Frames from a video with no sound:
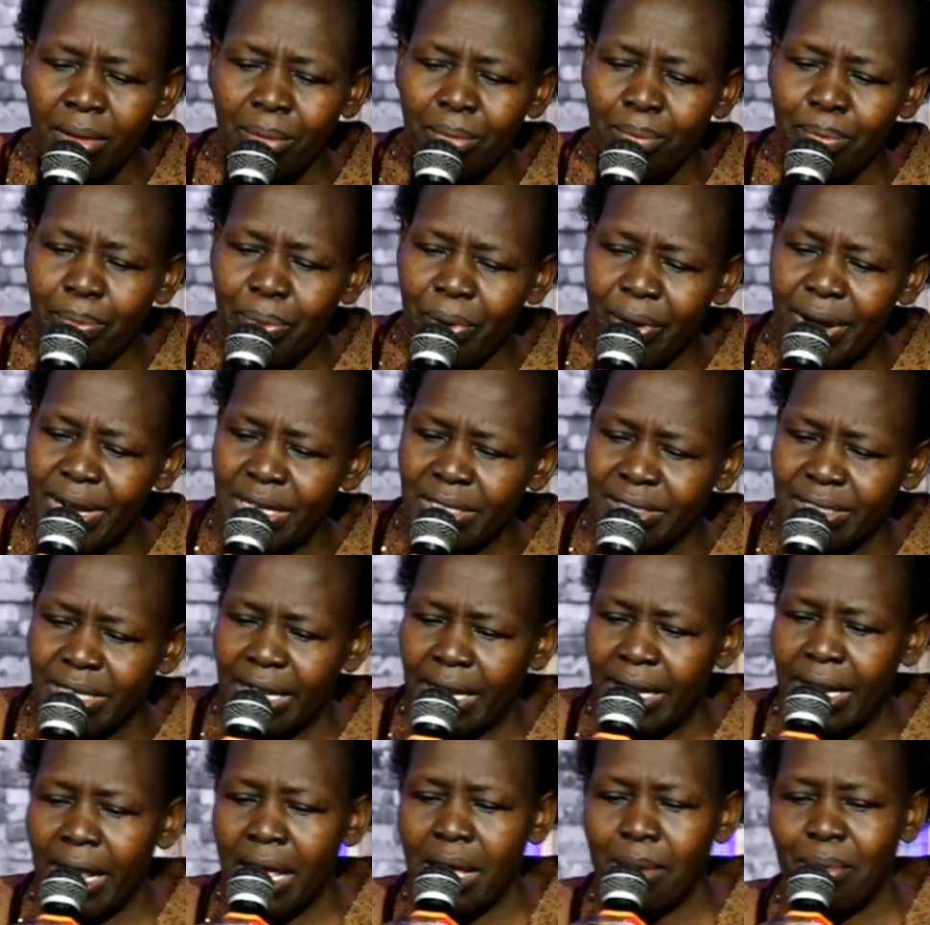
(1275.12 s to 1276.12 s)
Praise the
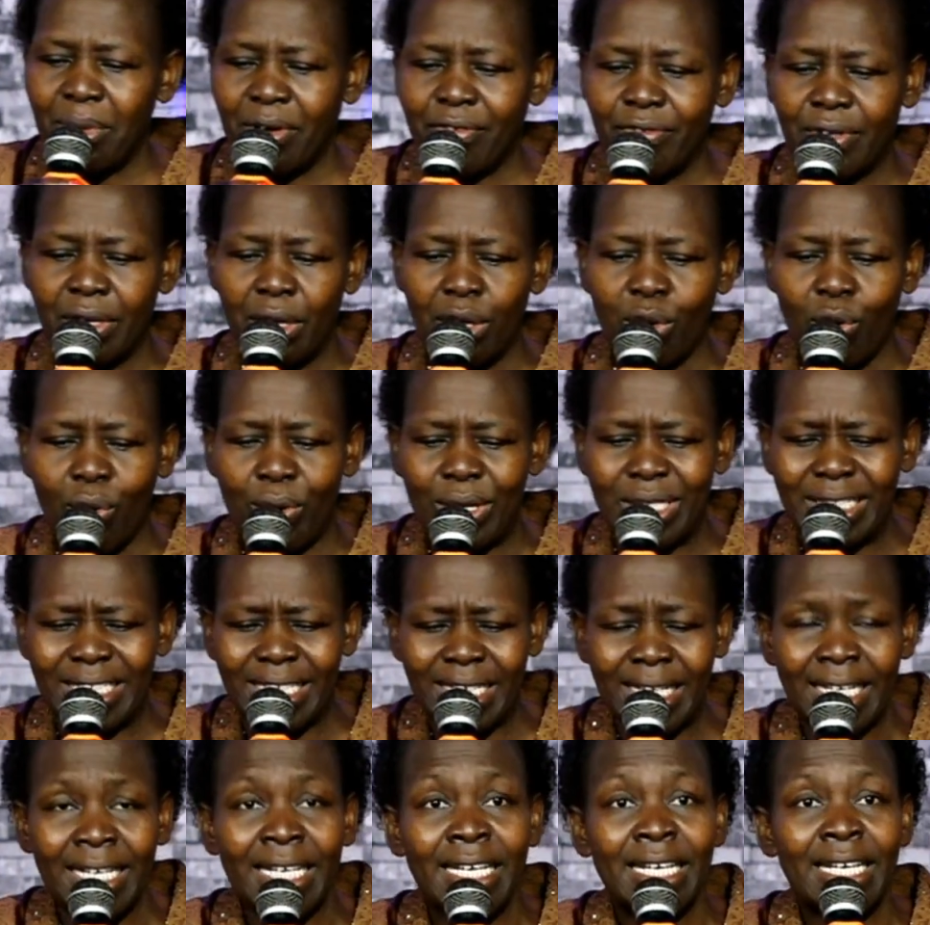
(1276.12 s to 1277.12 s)
name of the Lord.
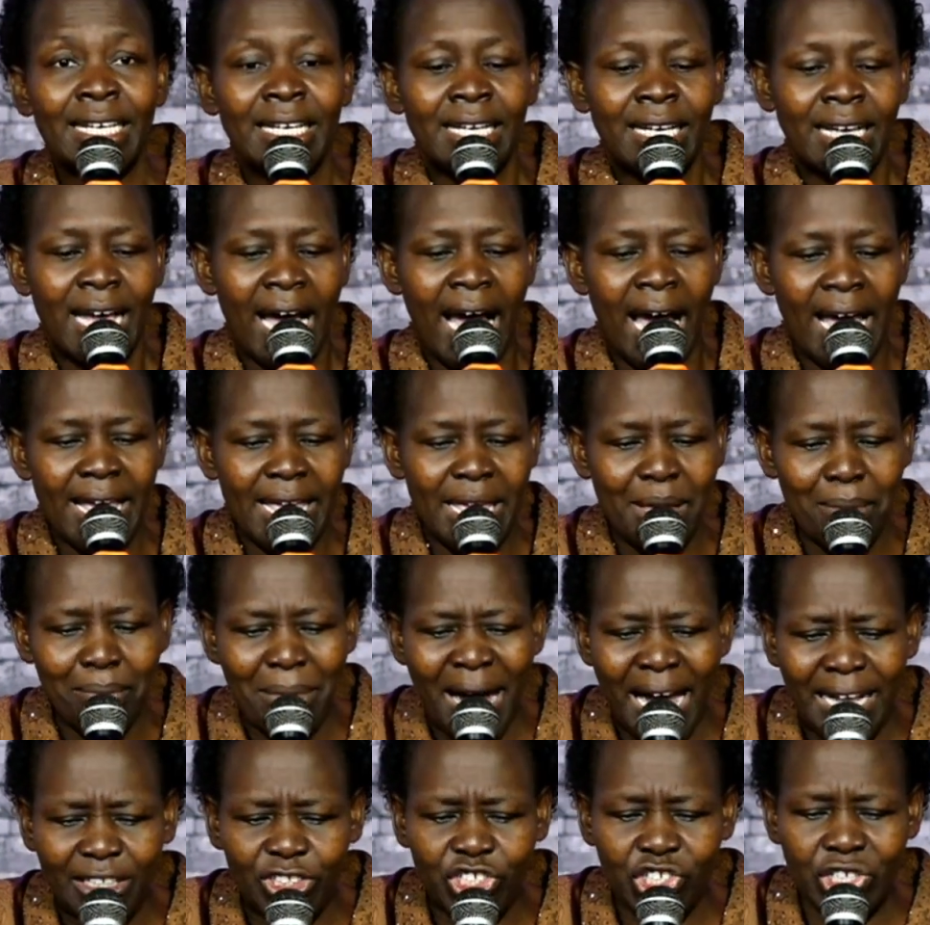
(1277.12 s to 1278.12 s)
I
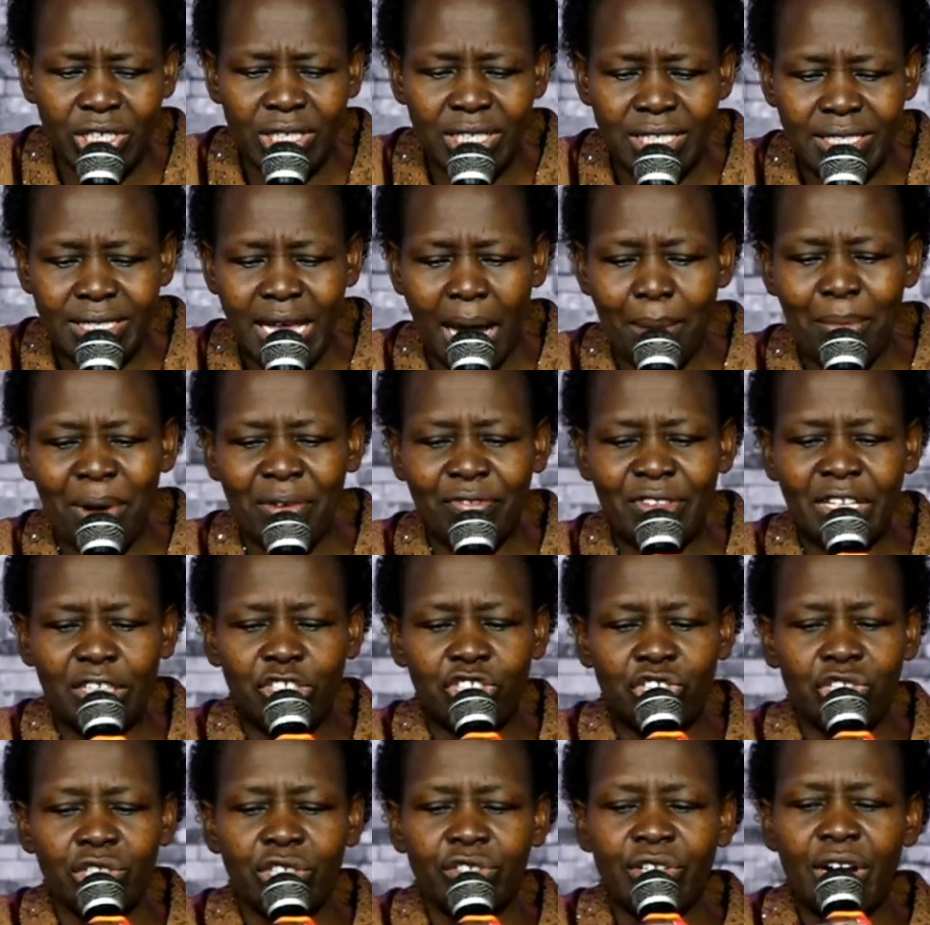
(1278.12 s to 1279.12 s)
imagine some of the
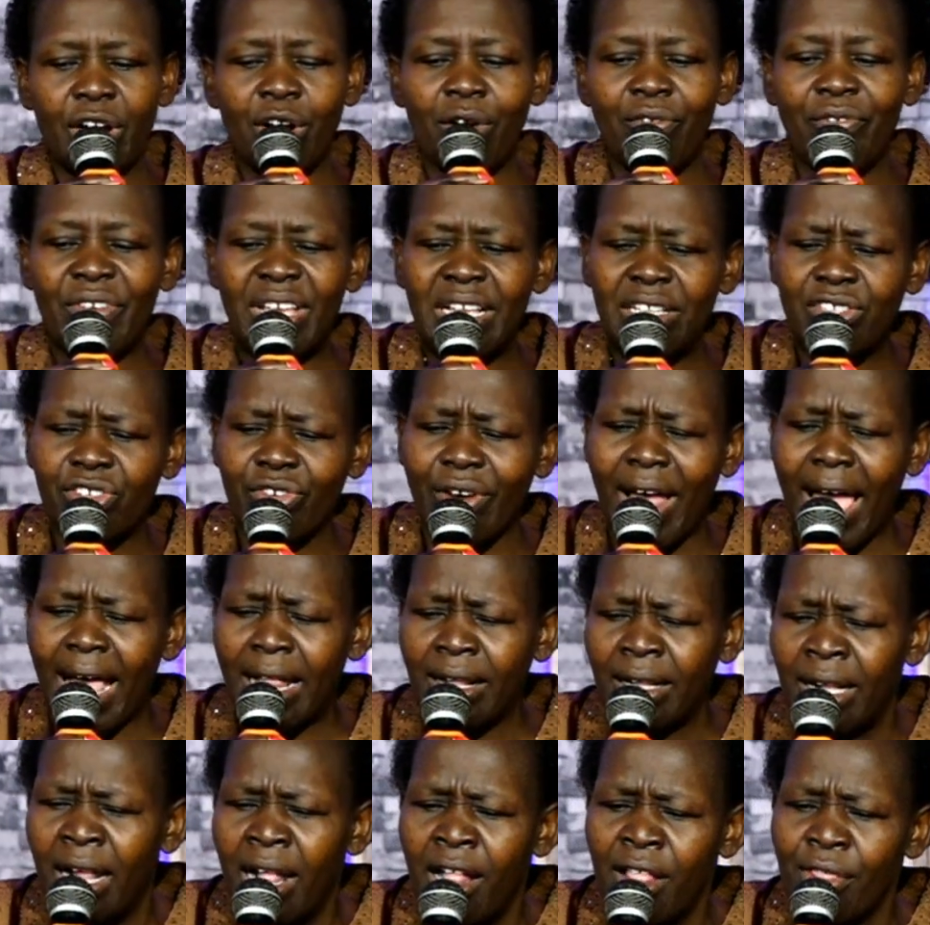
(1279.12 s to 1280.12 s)
children of Israel
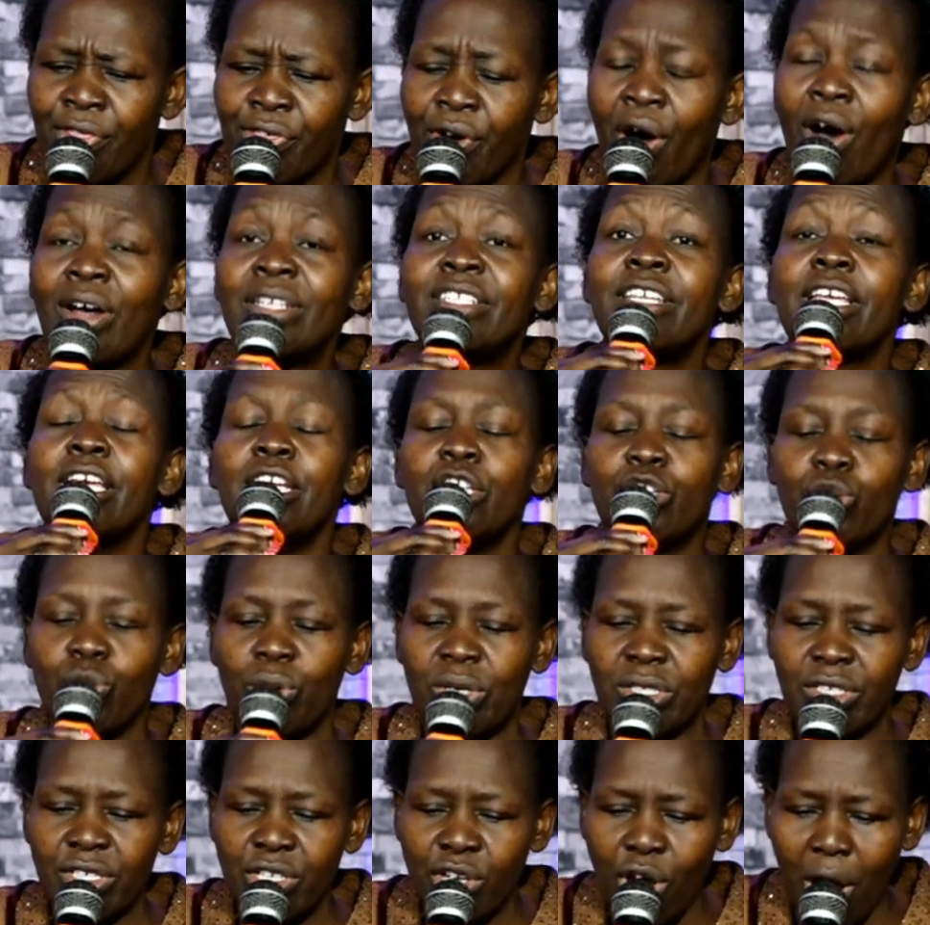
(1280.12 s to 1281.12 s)
thought it
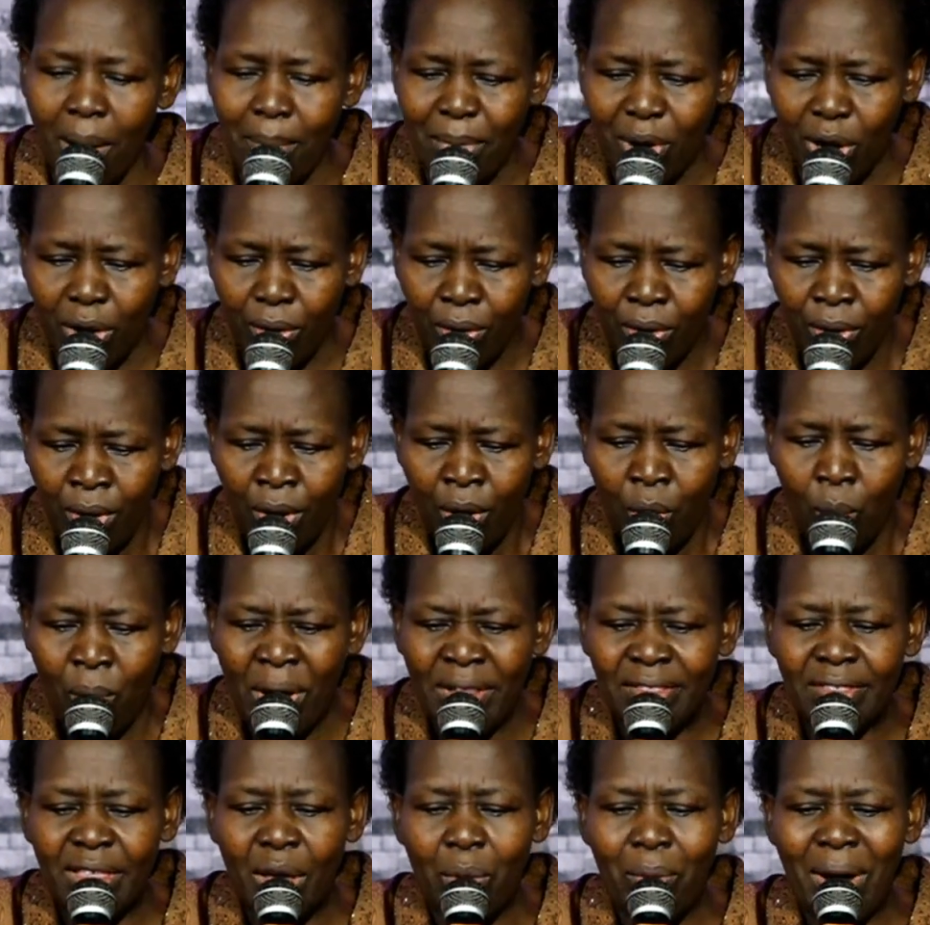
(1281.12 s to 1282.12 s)
was normal
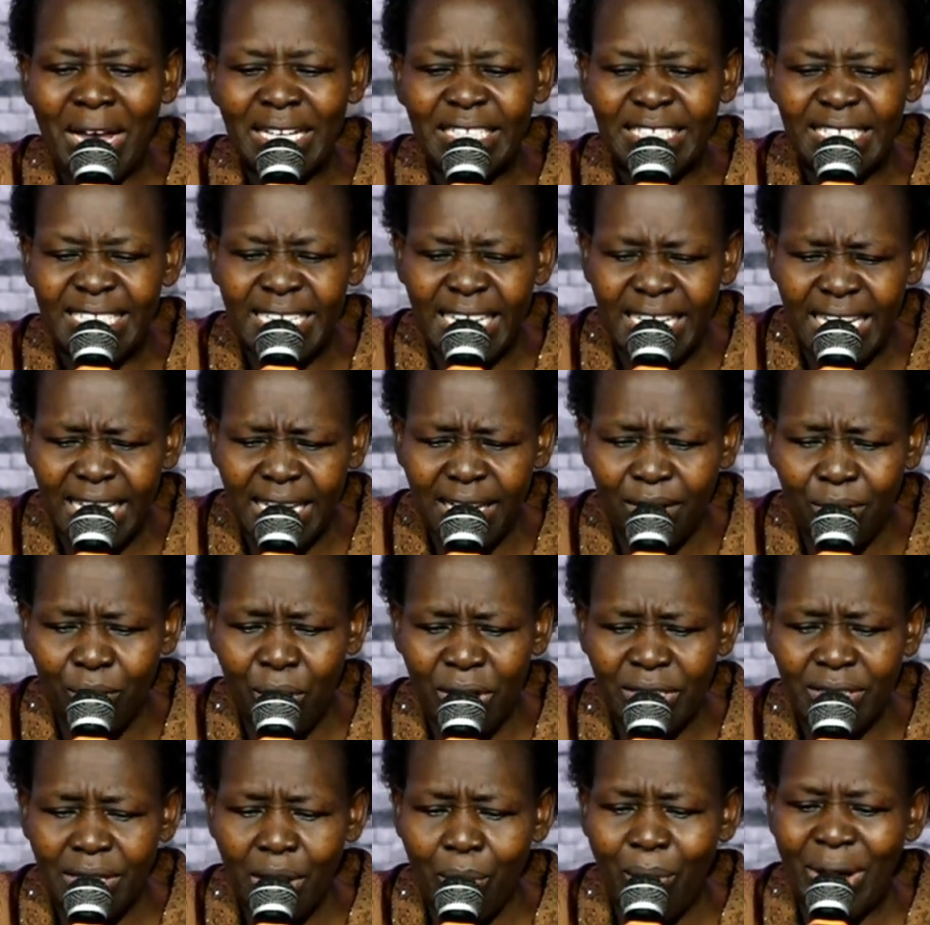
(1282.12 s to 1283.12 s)
when they were deal,
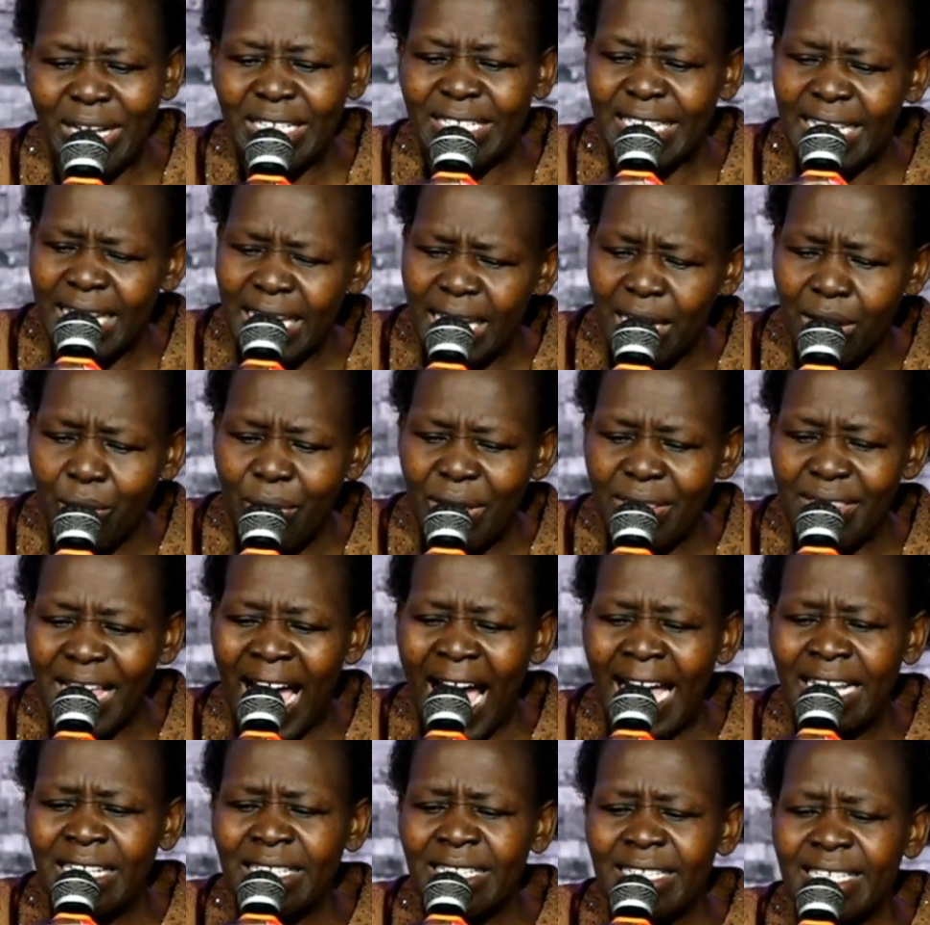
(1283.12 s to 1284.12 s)
what they were dealing with
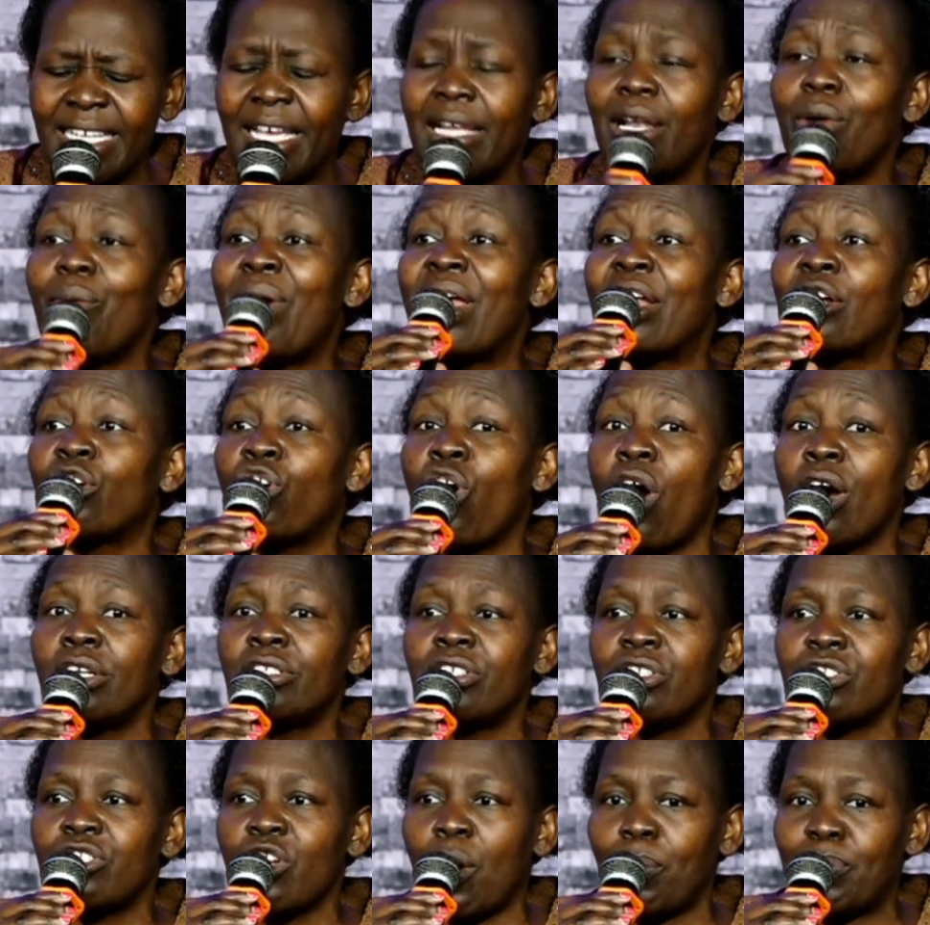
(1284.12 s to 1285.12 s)
until when God
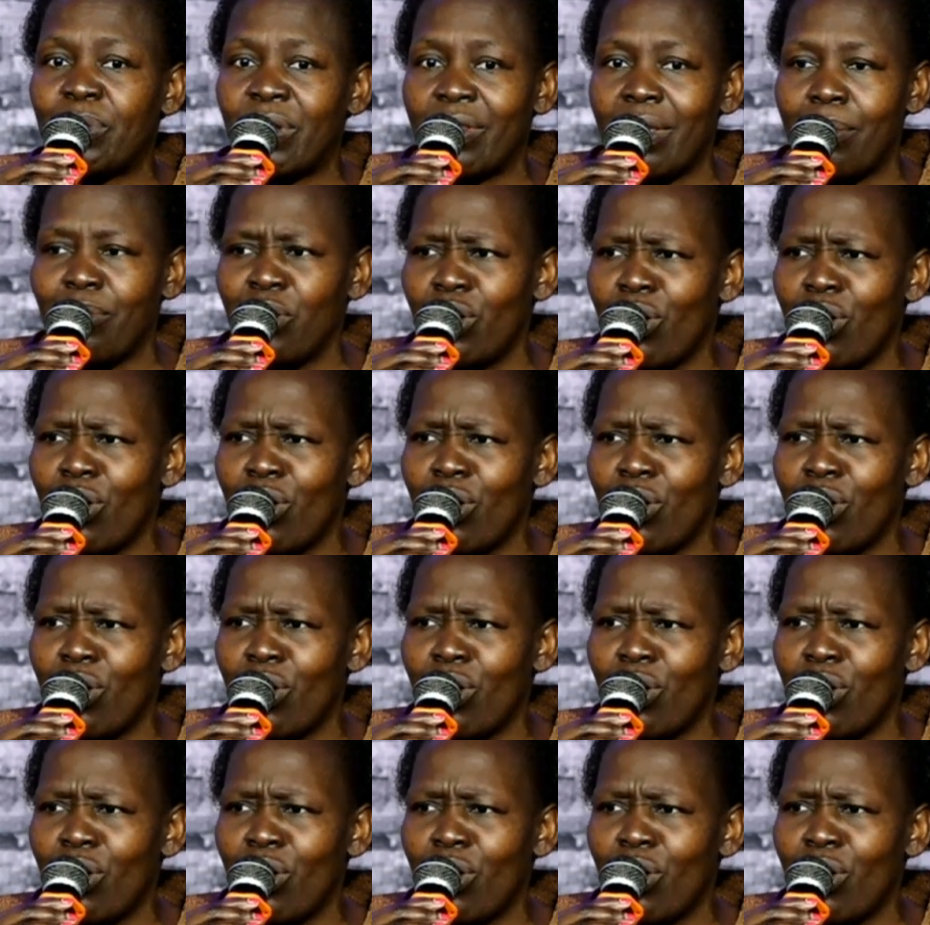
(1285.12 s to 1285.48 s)
stopped them.